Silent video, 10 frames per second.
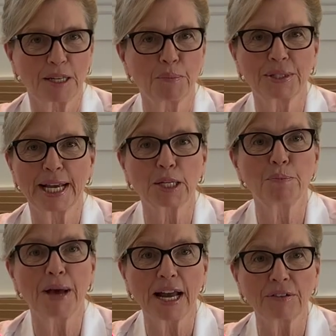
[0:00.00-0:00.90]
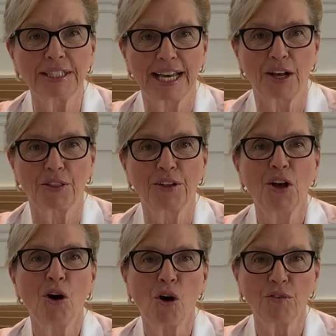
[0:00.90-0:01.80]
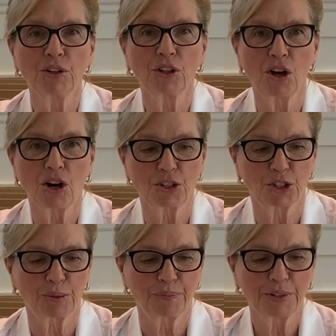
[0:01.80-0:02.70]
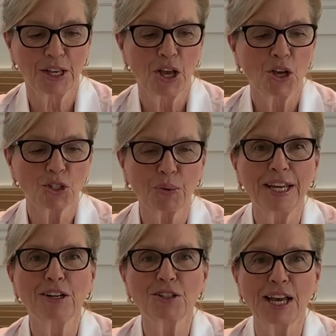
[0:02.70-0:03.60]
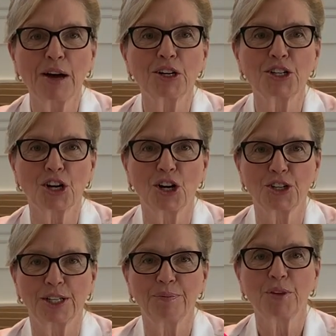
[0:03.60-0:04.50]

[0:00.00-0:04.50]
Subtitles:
and protects battery health over the long term. So here's how to charge it.